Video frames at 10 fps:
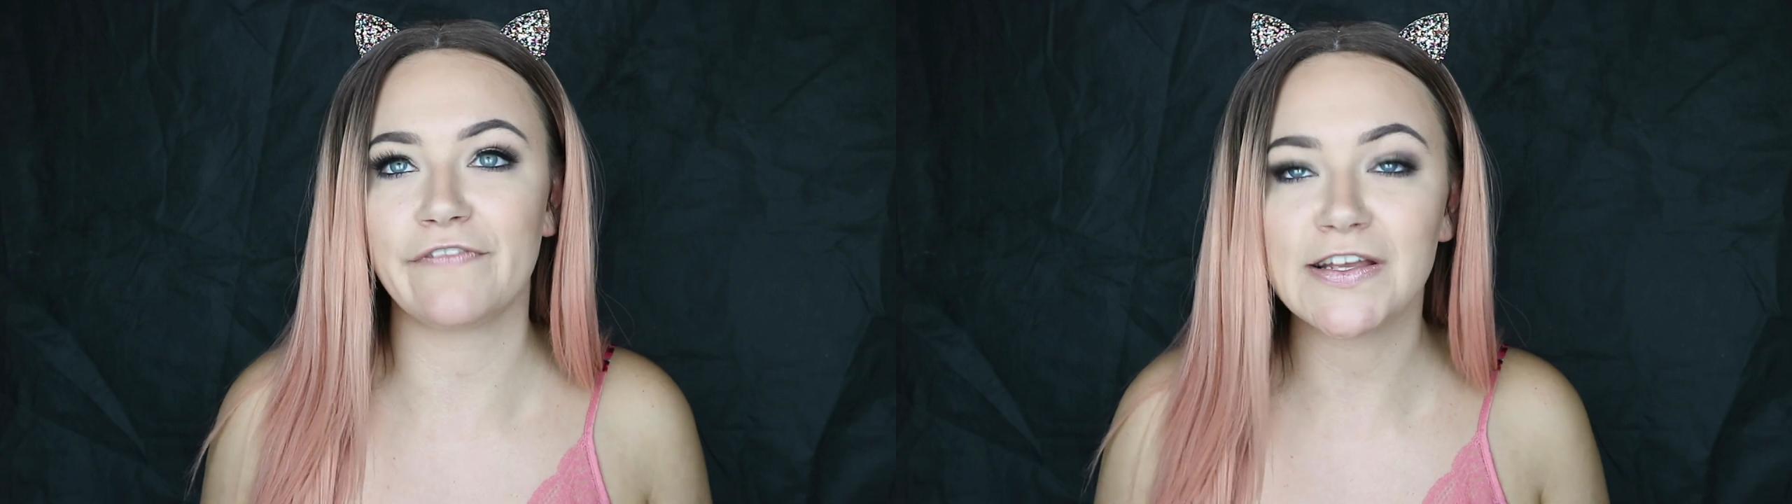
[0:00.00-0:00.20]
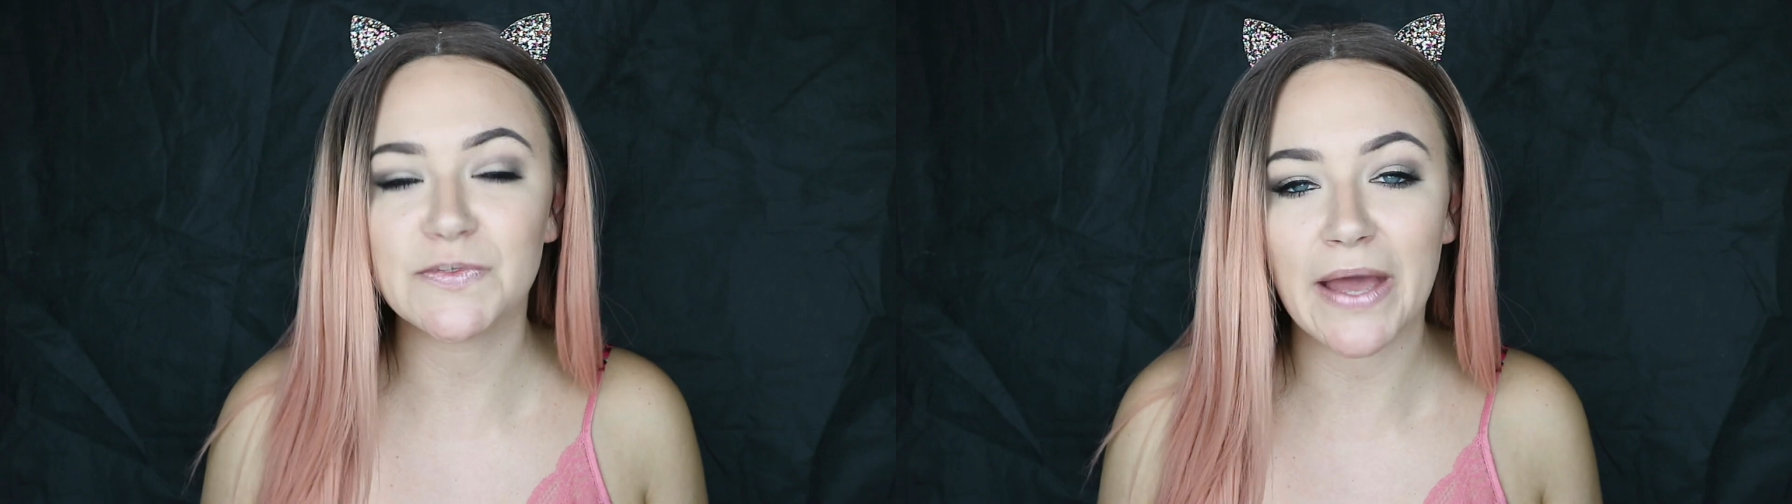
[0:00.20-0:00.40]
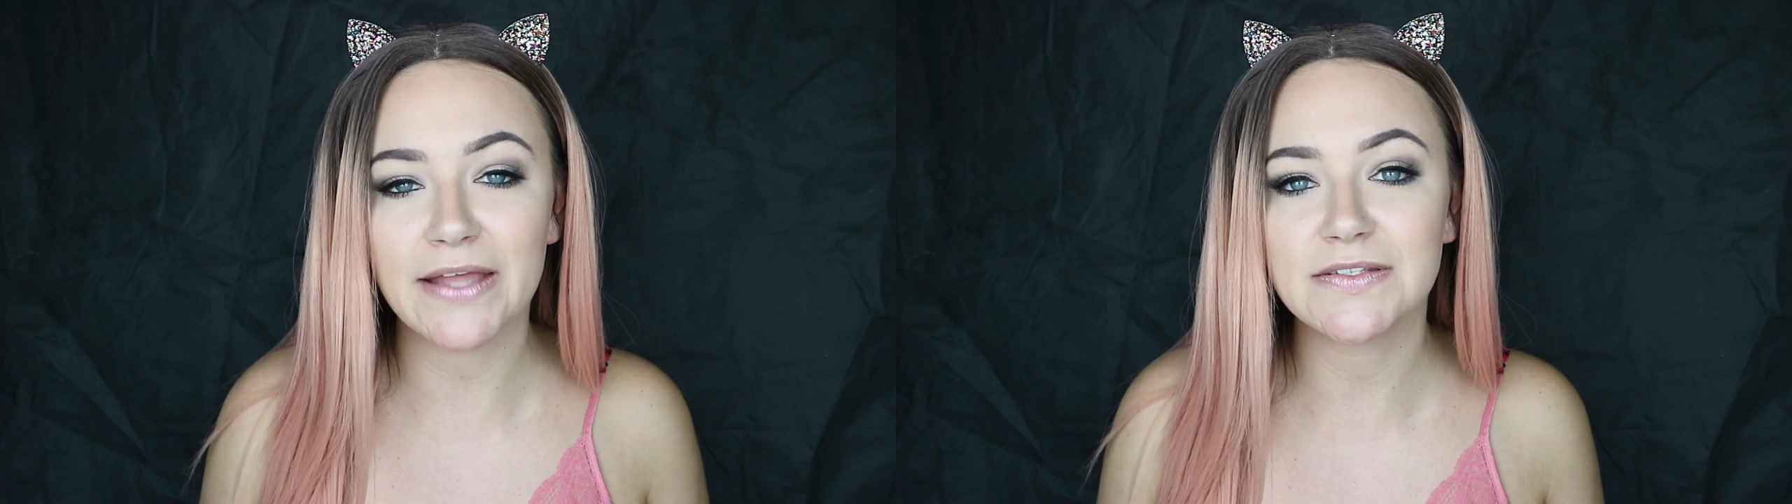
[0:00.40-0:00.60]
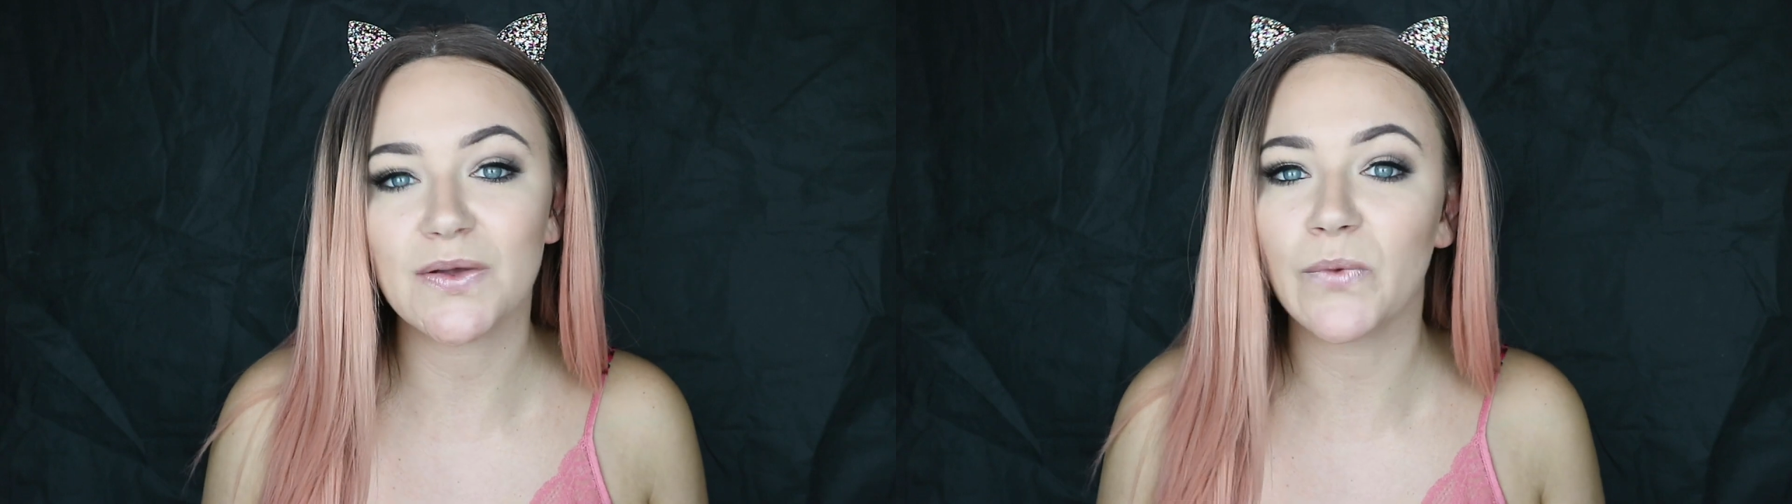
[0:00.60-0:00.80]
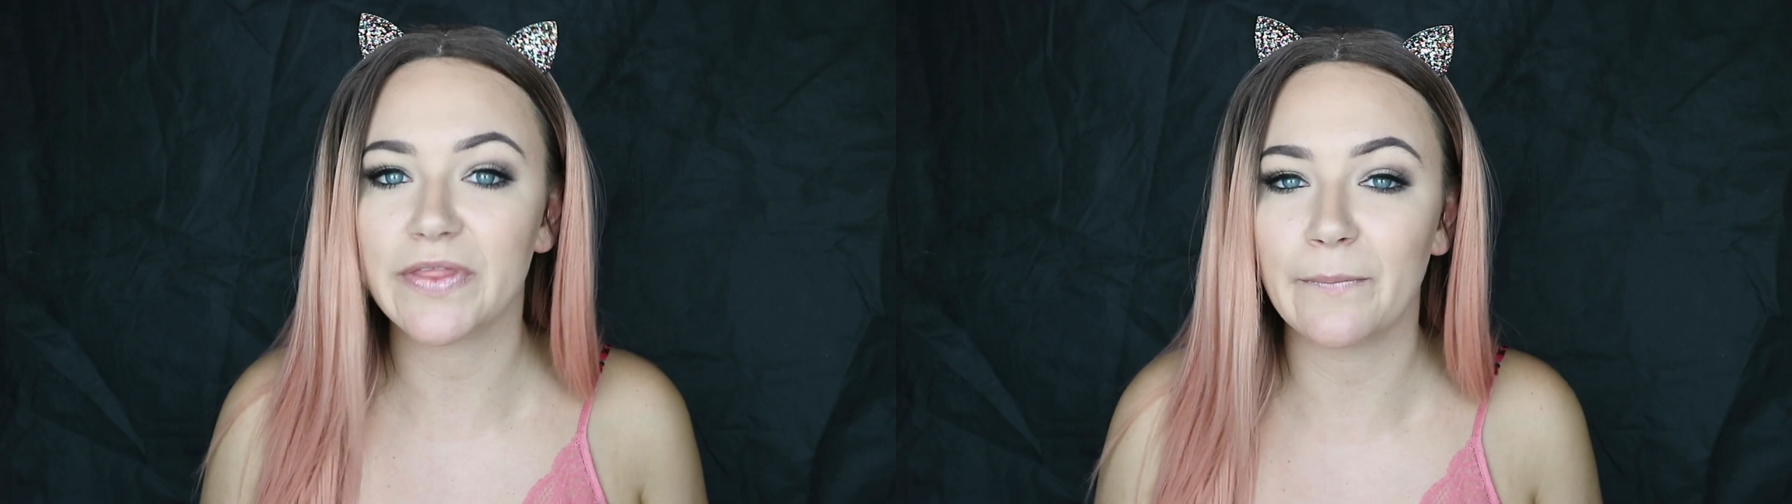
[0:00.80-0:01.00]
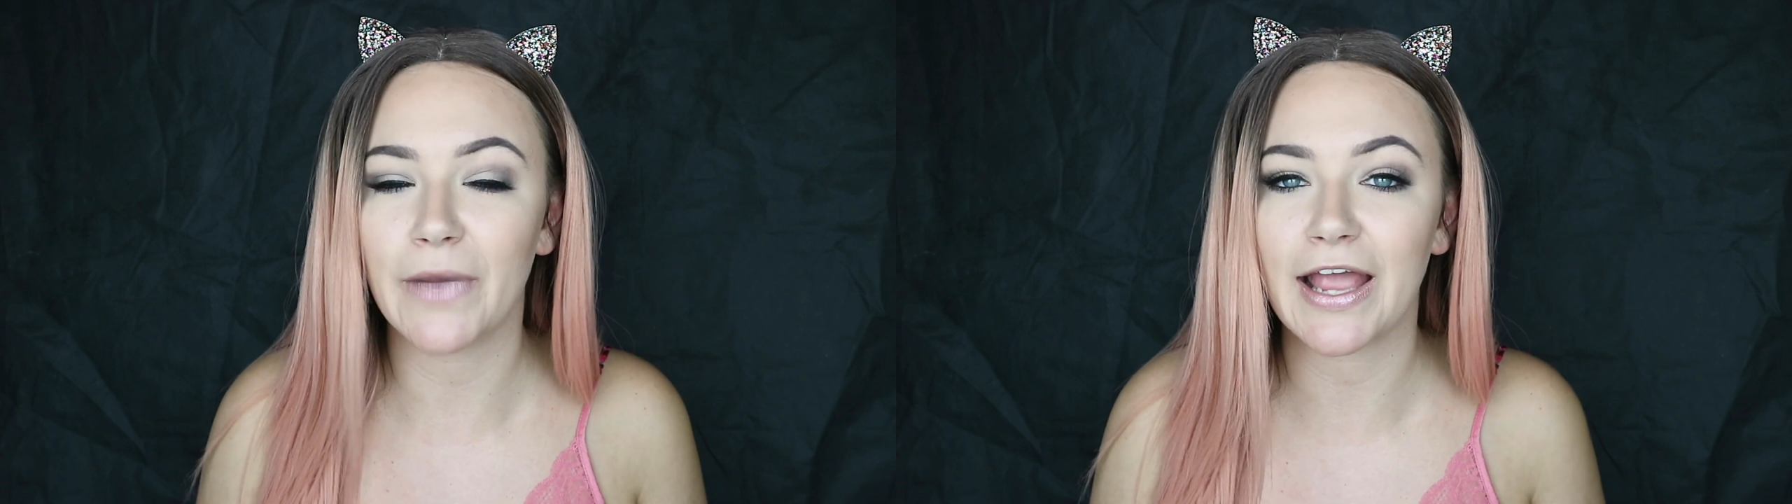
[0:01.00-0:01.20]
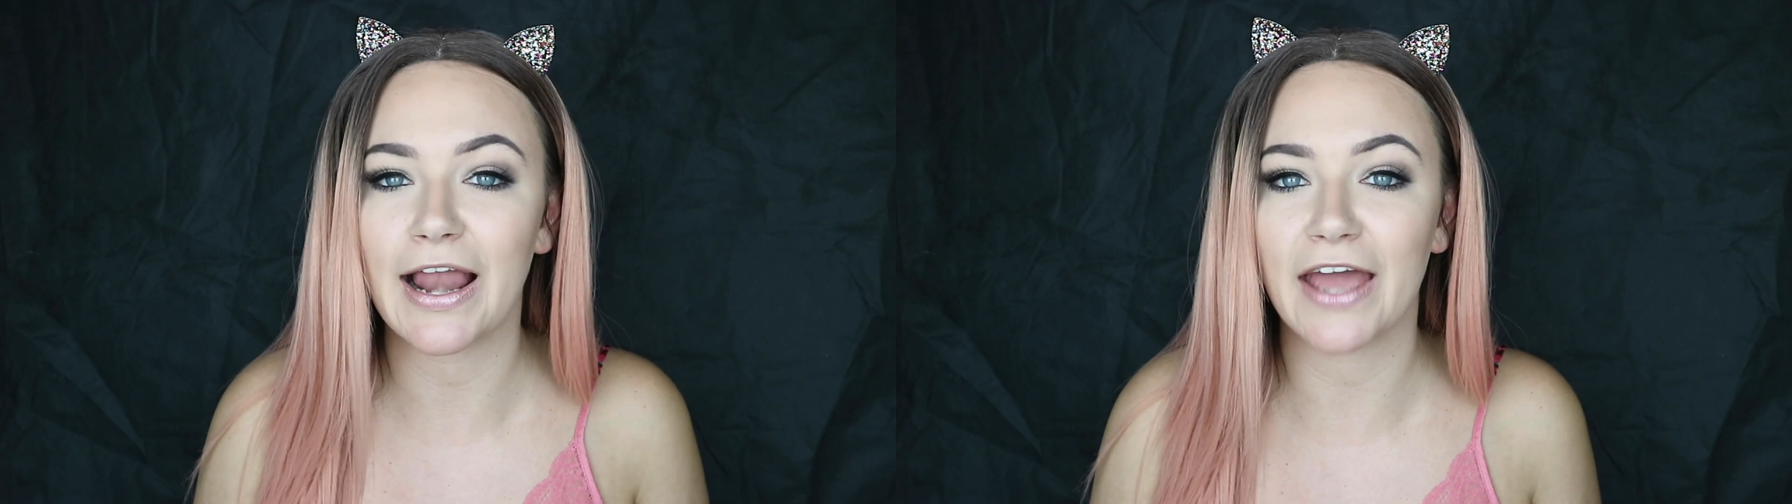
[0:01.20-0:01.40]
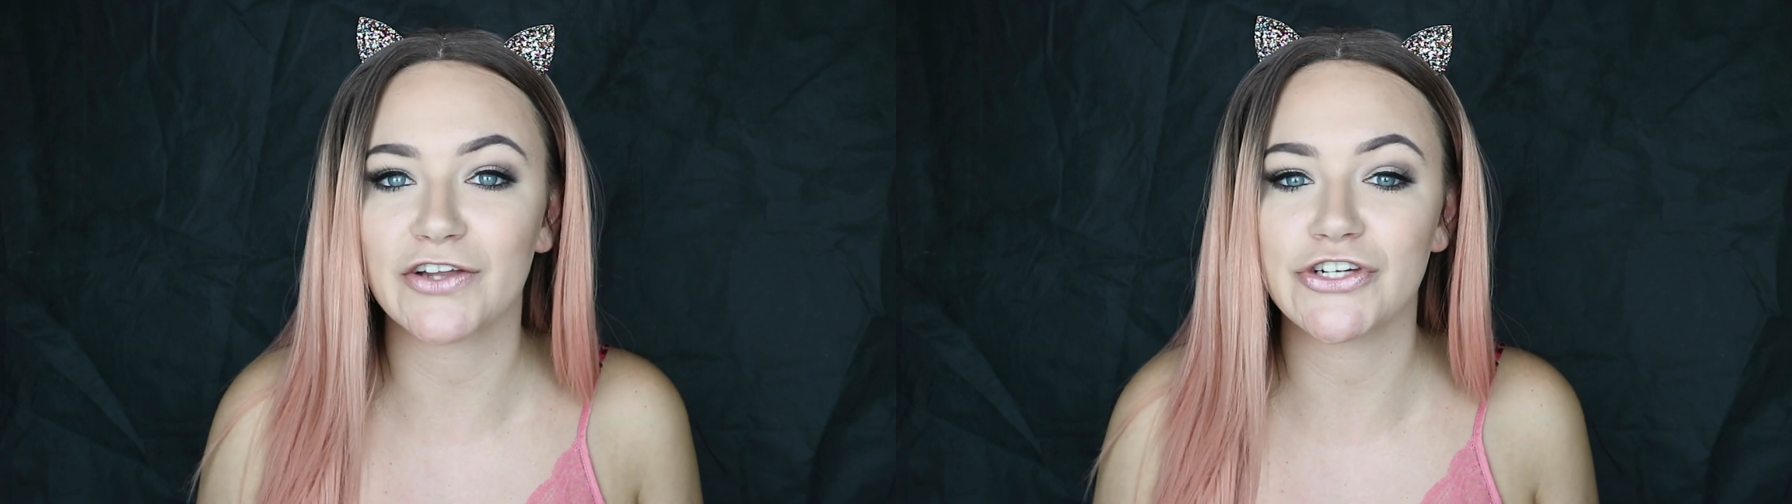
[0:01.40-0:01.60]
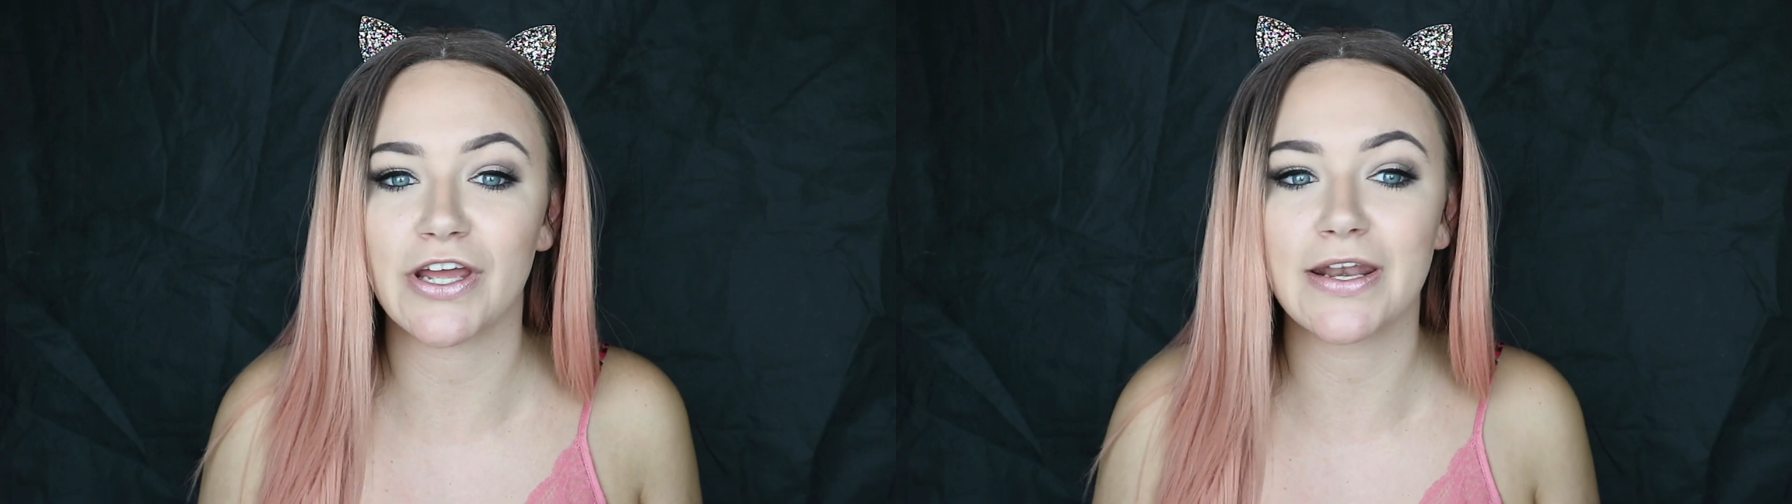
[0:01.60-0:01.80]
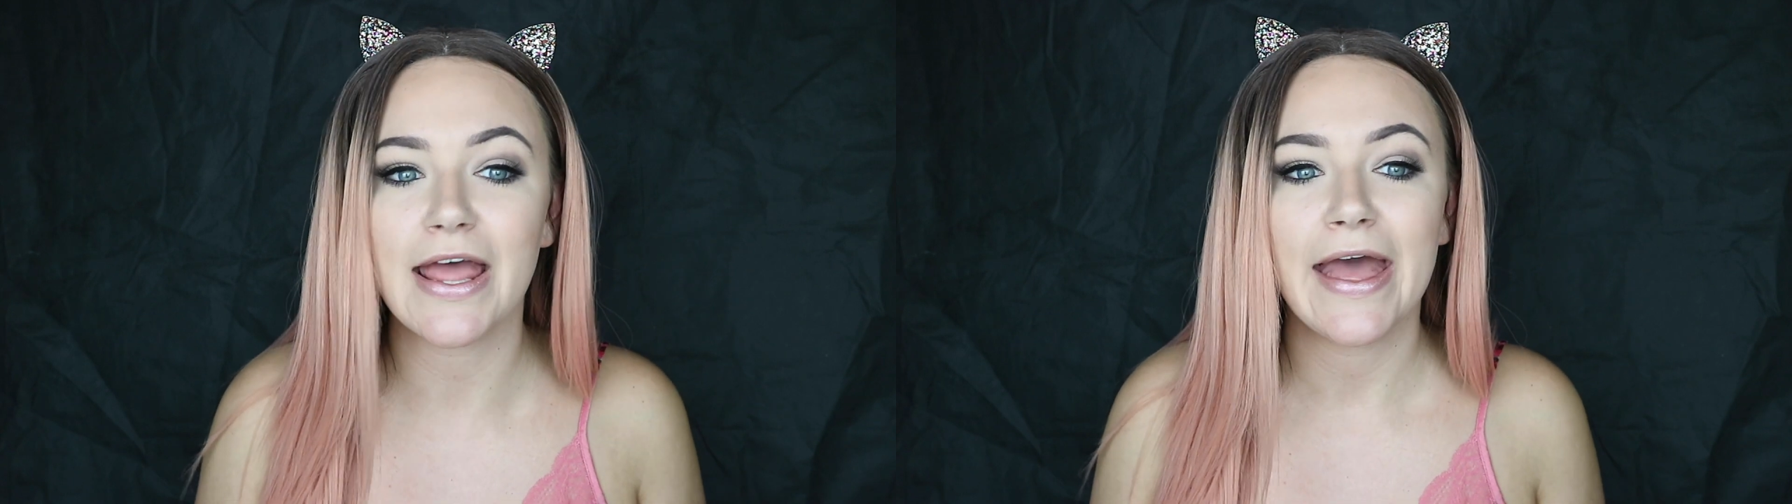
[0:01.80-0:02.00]
face paints within my
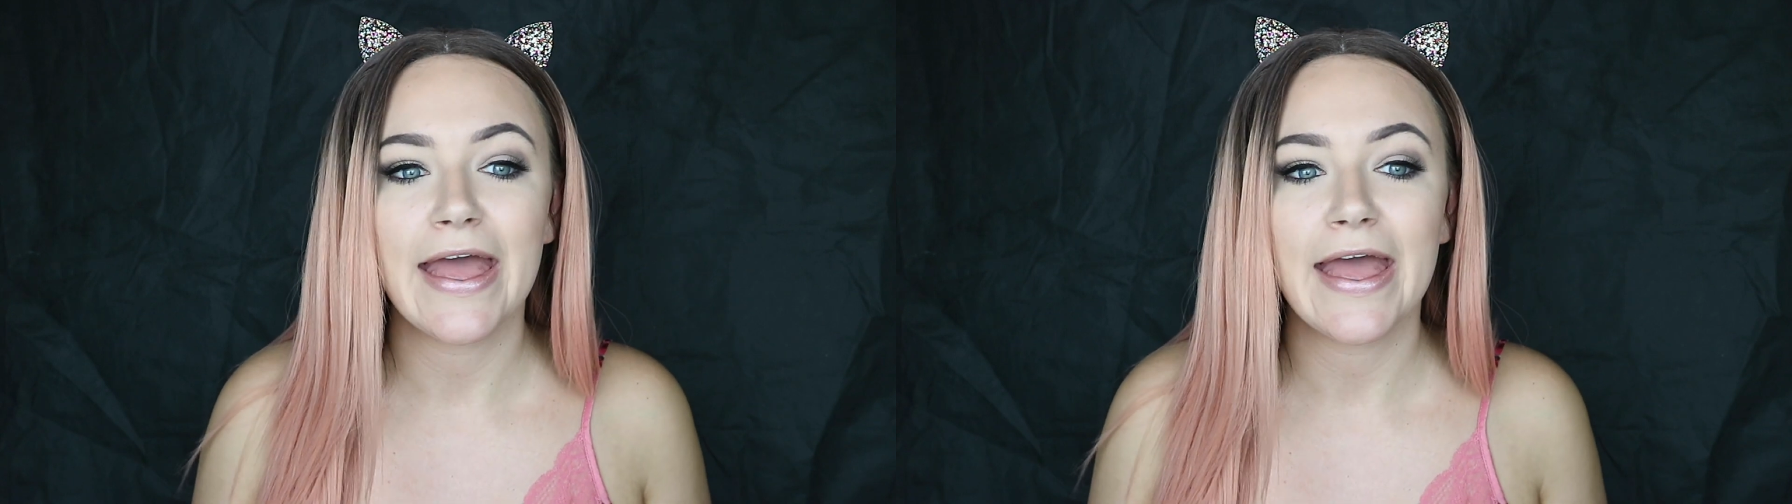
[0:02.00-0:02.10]
collection.